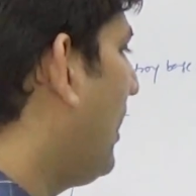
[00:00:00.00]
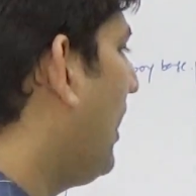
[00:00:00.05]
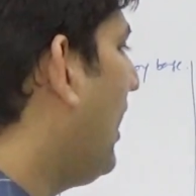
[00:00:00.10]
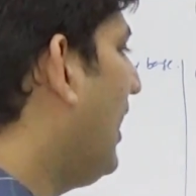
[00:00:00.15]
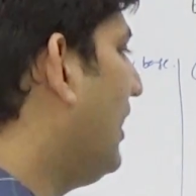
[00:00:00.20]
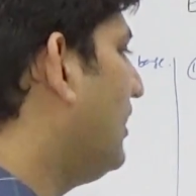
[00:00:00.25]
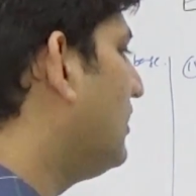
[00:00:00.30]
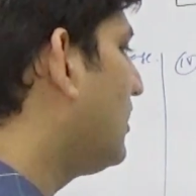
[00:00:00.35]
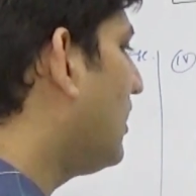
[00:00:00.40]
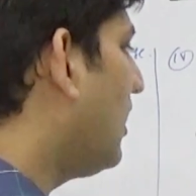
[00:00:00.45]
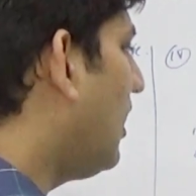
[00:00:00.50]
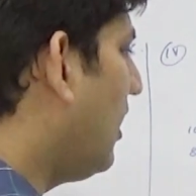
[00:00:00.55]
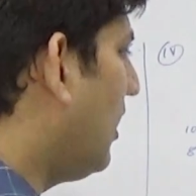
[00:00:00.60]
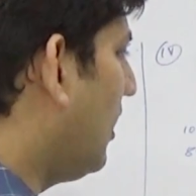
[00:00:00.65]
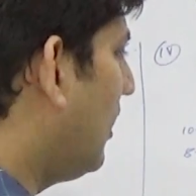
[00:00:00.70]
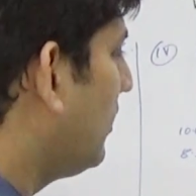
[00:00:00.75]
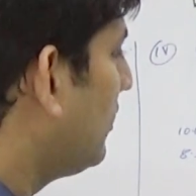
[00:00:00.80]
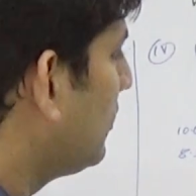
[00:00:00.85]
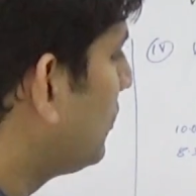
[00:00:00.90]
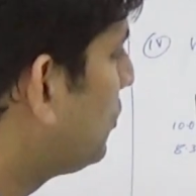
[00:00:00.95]
And
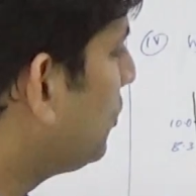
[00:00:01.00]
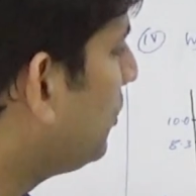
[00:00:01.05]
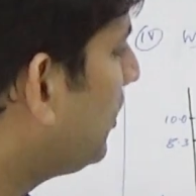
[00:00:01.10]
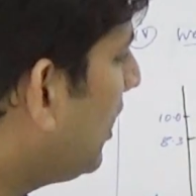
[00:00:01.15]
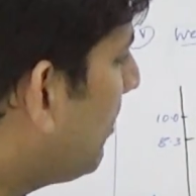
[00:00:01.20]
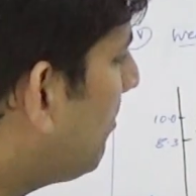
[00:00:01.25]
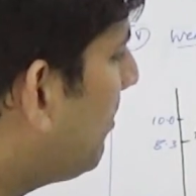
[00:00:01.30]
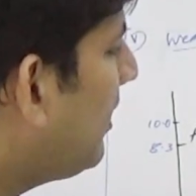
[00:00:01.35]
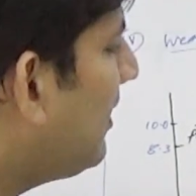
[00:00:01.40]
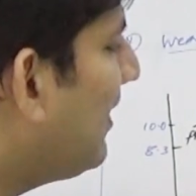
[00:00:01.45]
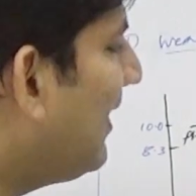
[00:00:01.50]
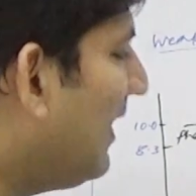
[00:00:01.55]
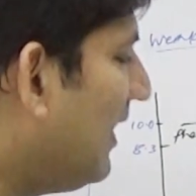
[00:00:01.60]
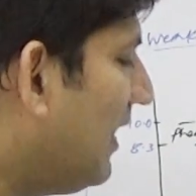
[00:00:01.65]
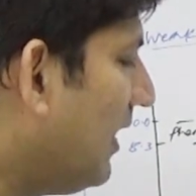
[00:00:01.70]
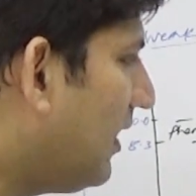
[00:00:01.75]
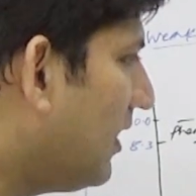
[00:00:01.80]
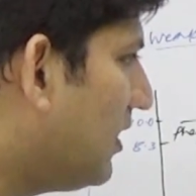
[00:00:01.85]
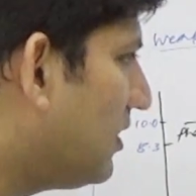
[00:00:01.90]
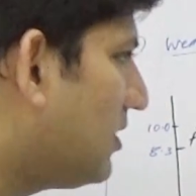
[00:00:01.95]
a suitable
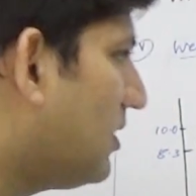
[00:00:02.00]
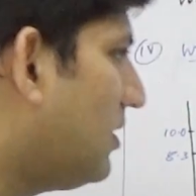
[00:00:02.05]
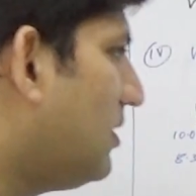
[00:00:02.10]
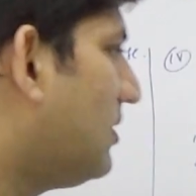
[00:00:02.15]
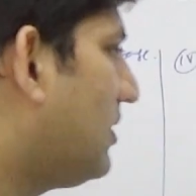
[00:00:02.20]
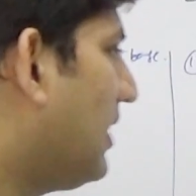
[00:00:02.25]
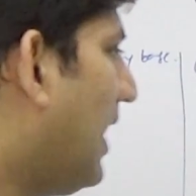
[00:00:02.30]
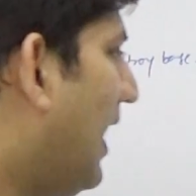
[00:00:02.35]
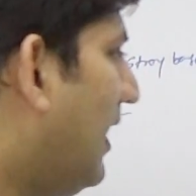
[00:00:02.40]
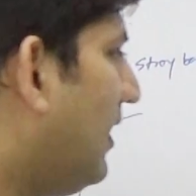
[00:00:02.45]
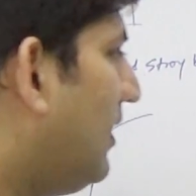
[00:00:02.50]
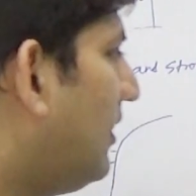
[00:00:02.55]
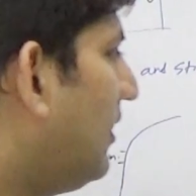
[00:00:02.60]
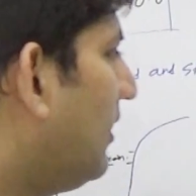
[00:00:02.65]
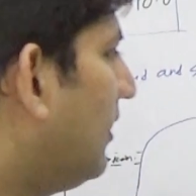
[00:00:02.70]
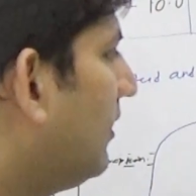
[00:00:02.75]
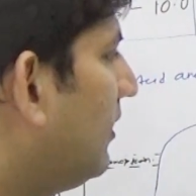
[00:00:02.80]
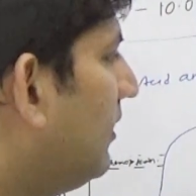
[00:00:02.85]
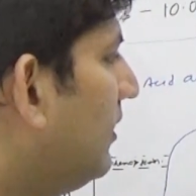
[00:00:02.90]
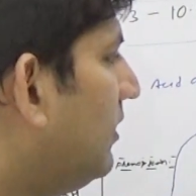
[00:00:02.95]
indicator is added
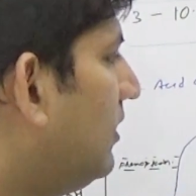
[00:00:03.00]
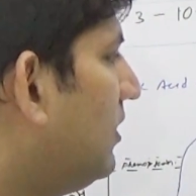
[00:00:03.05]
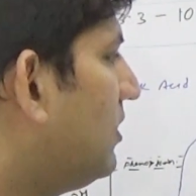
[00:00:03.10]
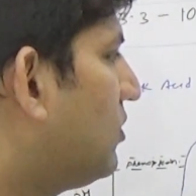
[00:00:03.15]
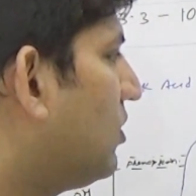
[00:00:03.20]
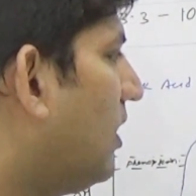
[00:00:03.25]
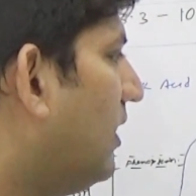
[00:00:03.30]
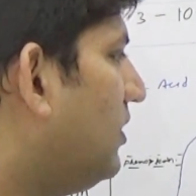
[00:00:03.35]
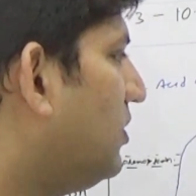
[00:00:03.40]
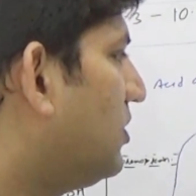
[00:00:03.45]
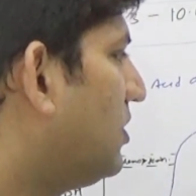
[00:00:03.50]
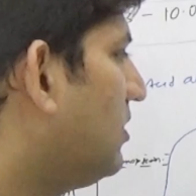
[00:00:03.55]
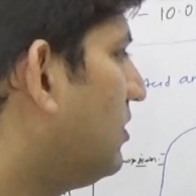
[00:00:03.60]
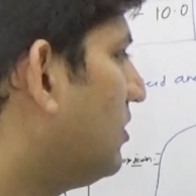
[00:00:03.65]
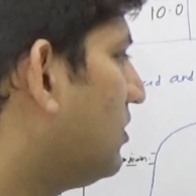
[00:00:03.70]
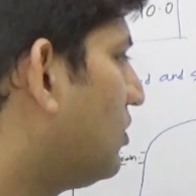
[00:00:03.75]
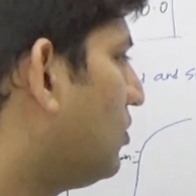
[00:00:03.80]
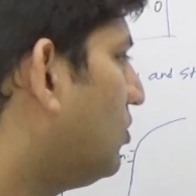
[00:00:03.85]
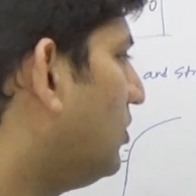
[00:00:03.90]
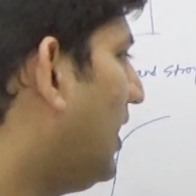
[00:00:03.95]
in this solution
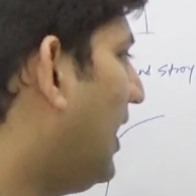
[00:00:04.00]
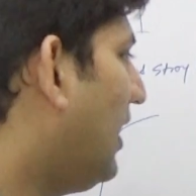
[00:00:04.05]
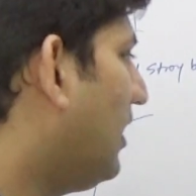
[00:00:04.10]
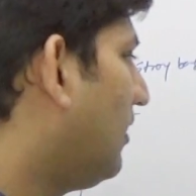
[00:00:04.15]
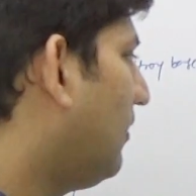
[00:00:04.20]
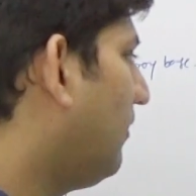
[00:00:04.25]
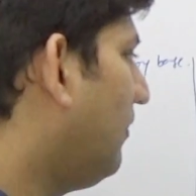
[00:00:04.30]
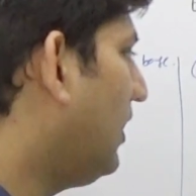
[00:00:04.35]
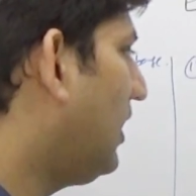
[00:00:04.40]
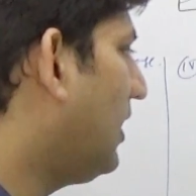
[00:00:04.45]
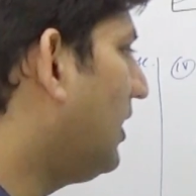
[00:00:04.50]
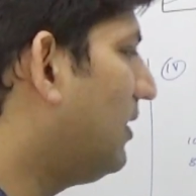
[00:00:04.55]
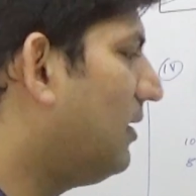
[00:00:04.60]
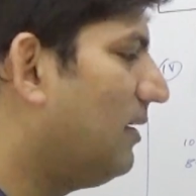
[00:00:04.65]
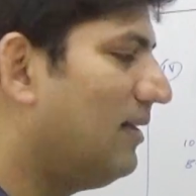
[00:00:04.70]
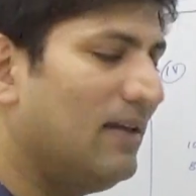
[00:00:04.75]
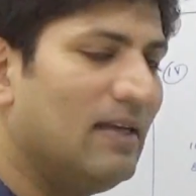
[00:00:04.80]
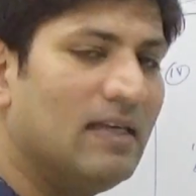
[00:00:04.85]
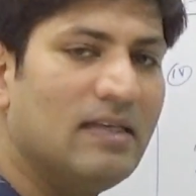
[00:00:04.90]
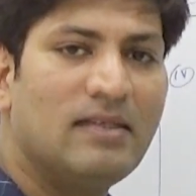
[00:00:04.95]
so that we
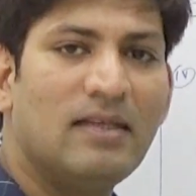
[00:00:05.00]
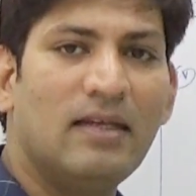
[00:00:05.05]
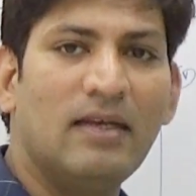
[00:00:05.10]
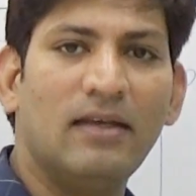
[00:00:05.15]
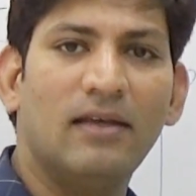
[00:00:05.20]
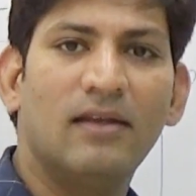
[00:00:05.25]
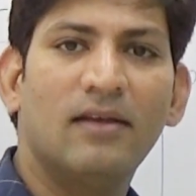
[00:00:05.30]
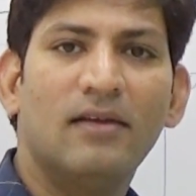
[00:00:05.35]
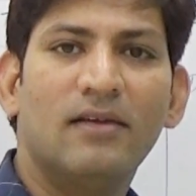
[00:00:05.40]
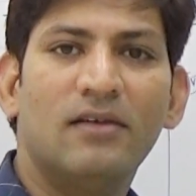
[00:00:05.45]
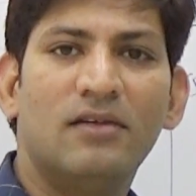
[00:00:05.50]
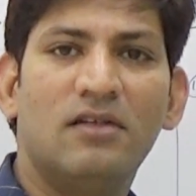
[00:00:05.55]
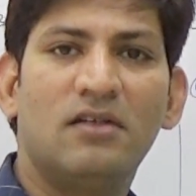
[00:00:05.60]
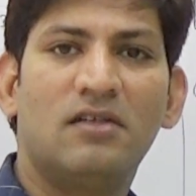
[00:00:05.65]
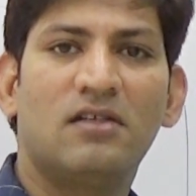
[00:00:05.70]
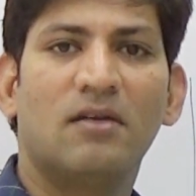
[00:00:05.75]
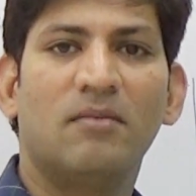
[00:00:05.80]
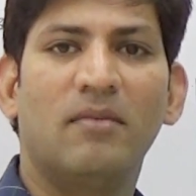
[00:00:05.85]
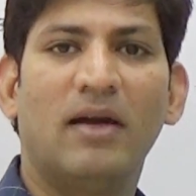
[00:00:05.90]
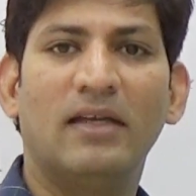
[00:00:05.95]
can easily
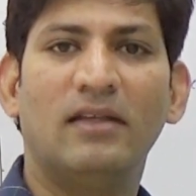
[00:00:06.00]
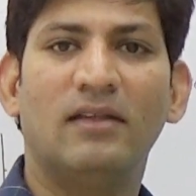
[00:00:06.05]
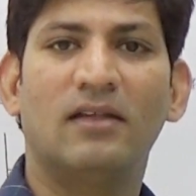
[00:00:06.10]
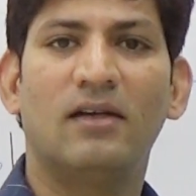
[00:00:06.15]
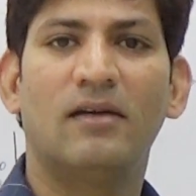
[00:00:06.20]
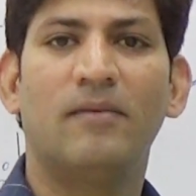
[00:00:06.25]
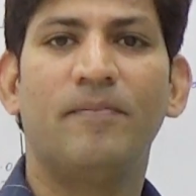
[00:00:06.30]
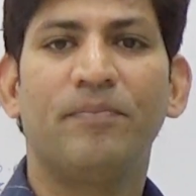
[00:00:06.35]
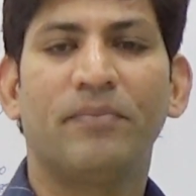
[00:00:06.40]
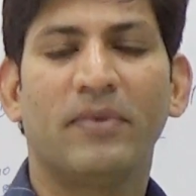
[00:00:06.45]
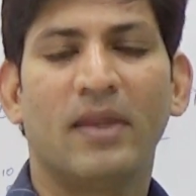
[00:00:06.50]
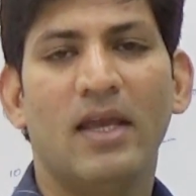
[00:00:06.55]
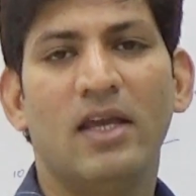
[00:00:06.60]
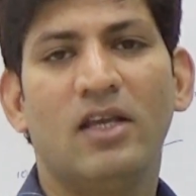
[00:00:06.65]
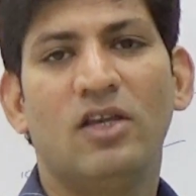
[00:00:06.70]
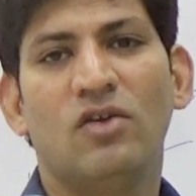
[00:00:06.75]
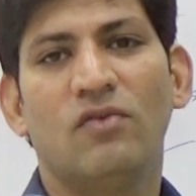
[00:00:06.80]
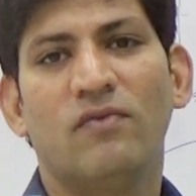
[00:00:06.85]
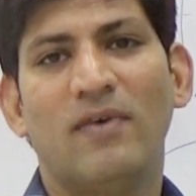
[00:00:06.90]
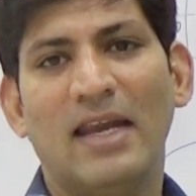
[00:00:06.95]
determine the
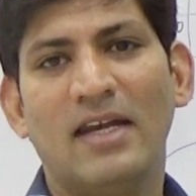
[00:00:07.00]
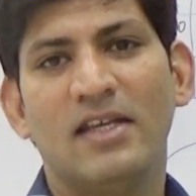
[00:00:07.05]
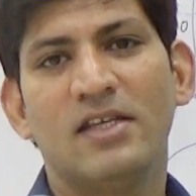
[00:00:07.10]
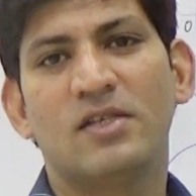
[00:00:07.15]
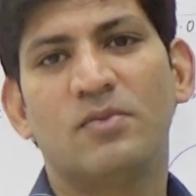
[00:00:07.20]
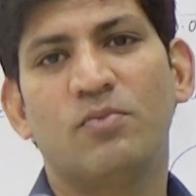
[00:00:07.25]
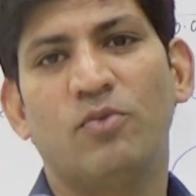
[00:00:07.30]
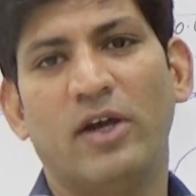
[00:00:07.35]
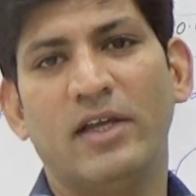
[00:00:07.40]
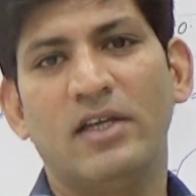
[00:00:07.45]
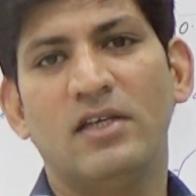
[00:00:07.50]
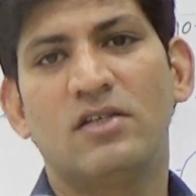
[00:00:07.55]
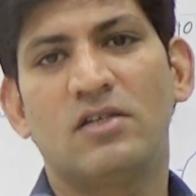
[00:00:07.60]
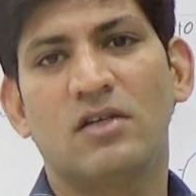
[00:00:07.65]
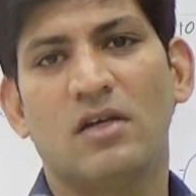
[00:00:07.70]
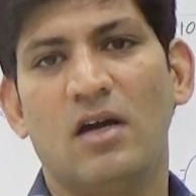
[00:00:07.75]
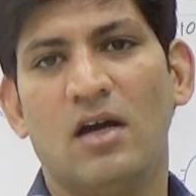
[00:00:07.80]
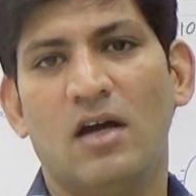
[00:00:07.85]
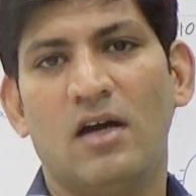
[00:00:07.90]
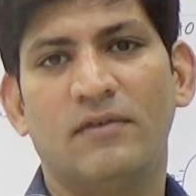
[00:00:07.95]
equivalence
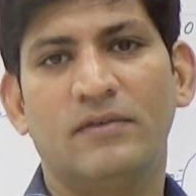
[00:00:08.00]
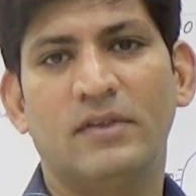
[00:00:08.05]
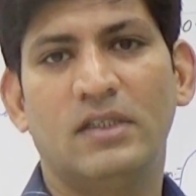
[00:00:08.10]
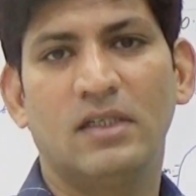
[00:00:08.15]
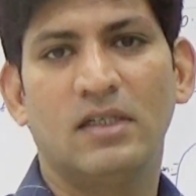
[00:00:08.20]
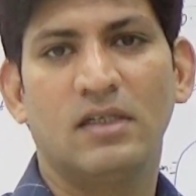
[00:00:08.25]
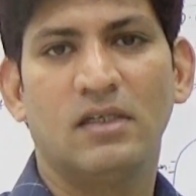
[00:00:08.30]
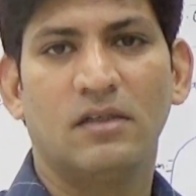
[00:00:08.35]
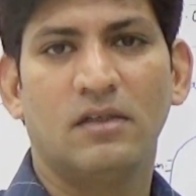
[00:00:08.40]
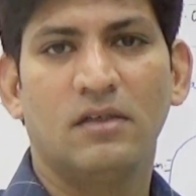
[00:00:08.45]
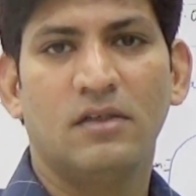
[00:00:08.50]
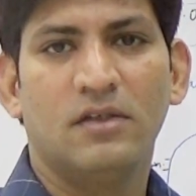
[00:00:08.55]
point of the